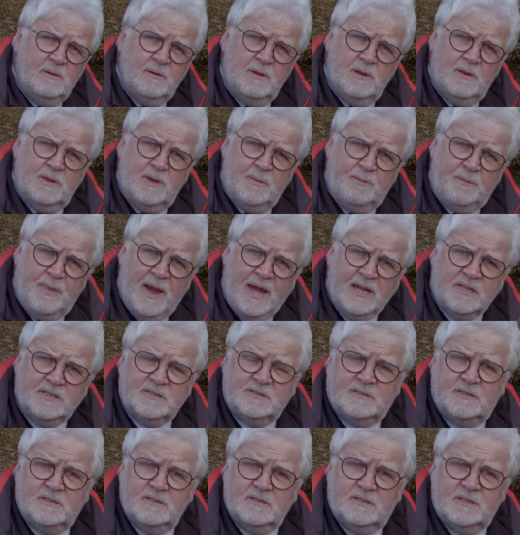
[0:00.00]
the best
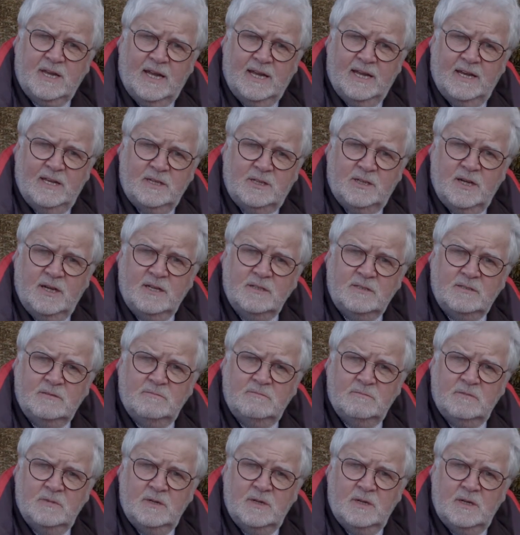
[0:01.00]
silages,
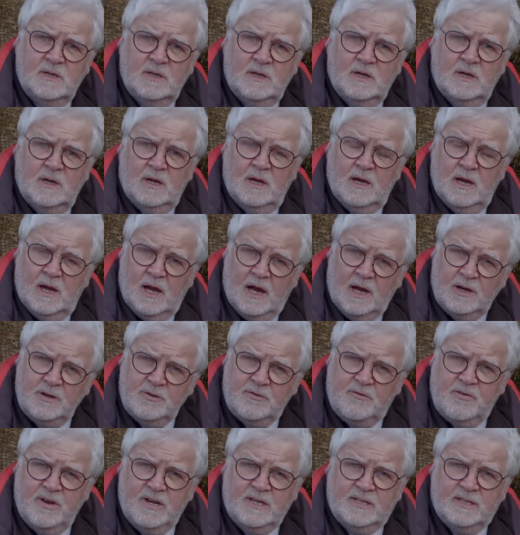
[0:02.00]

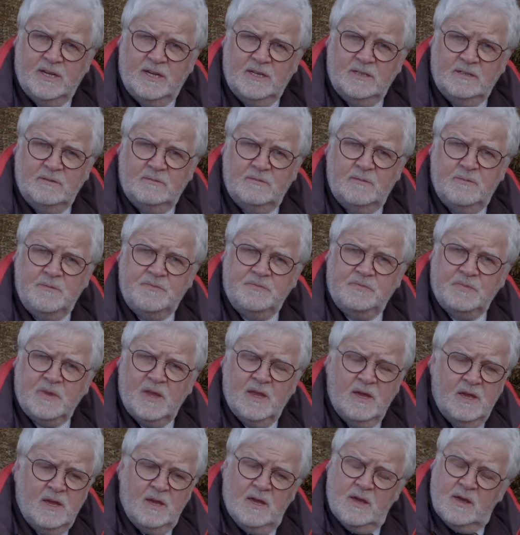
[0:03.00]
untreated,
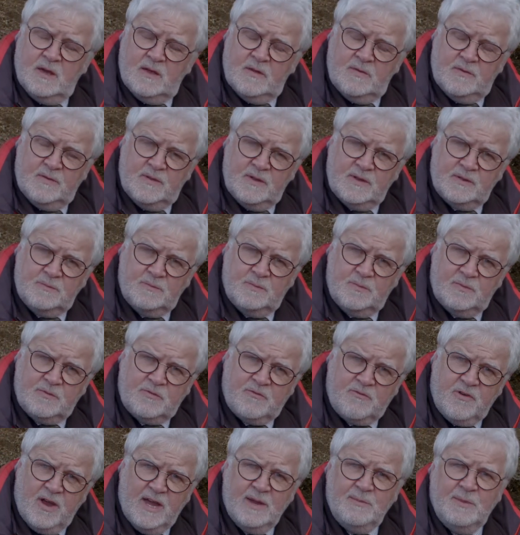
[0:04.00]
the
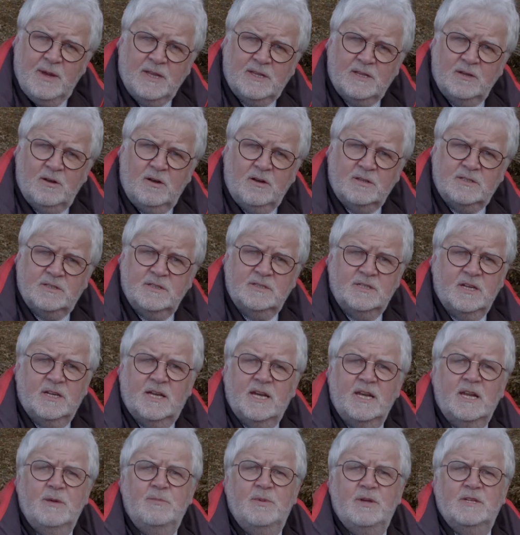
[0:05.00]
dry matter losses are
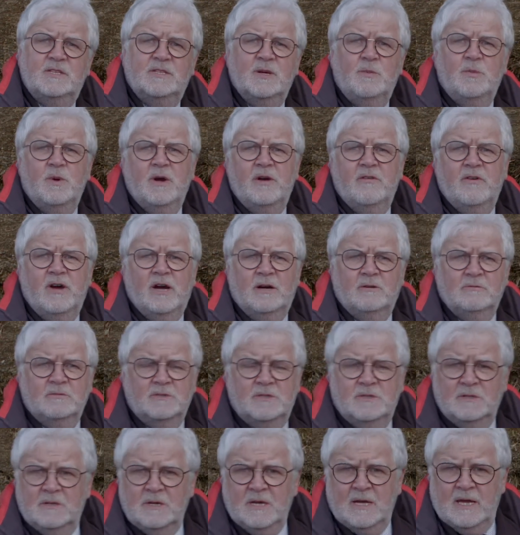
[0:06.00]
going to be somewhere around
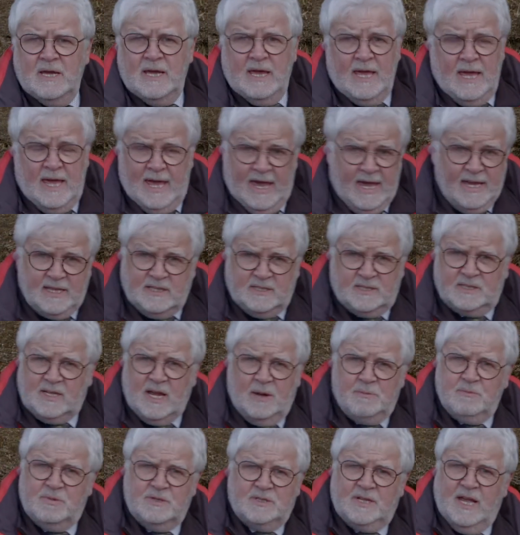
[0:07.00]
8 to
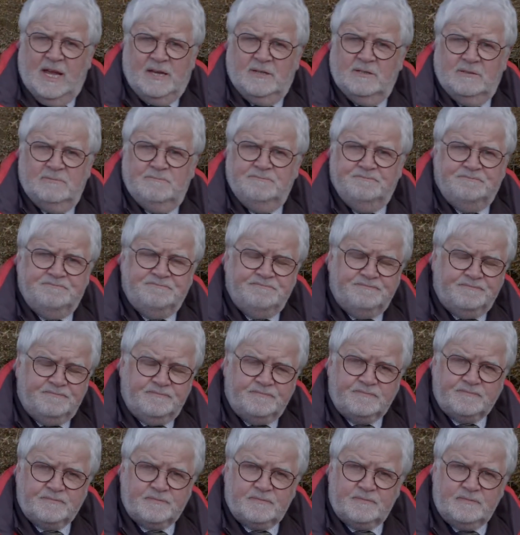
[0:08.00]
10%.
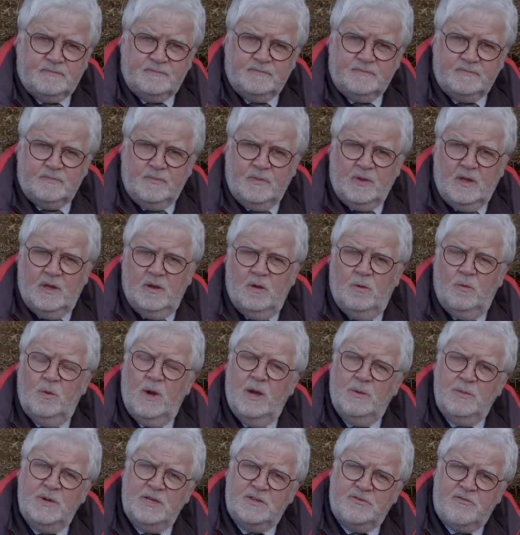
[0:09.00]

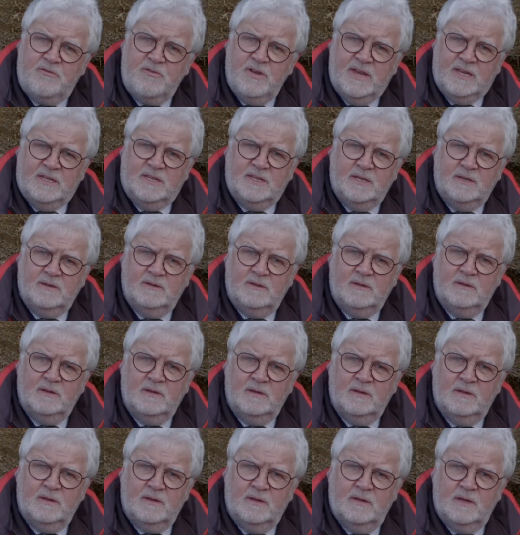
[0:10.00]
Where we treat,
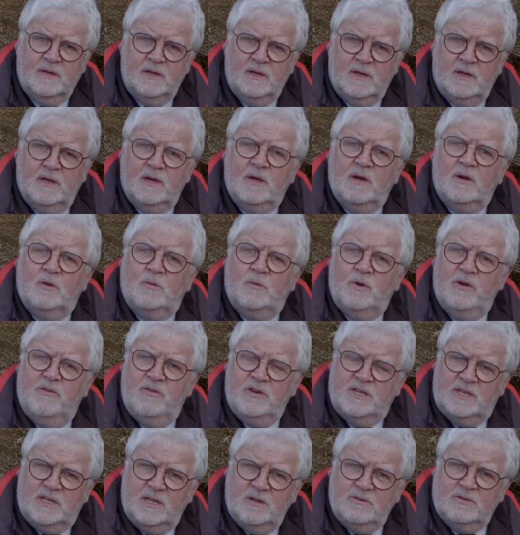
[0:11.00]
we
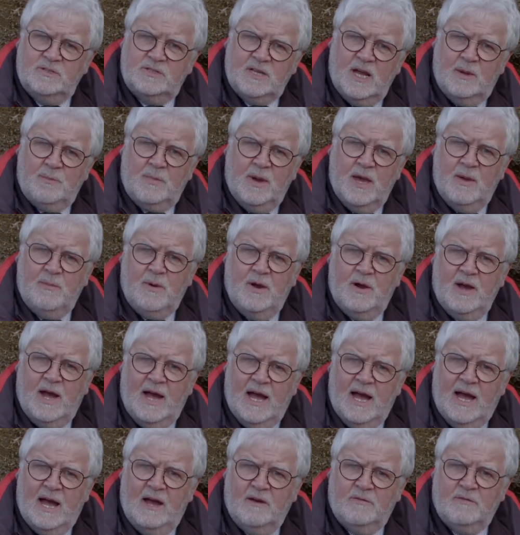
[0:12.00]
reduce that by about
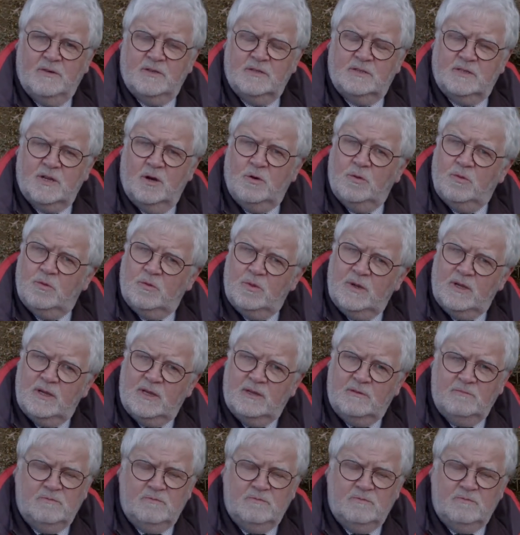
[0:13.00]
half. So we